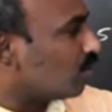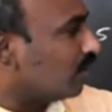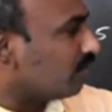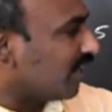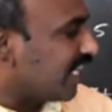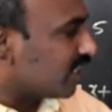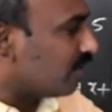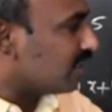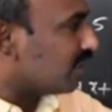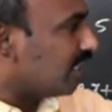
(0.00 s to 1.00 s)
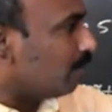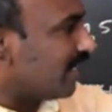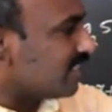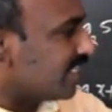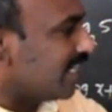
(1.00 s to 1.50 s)
25xy.
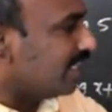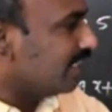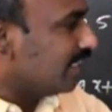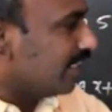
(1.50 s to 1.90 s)
Replace here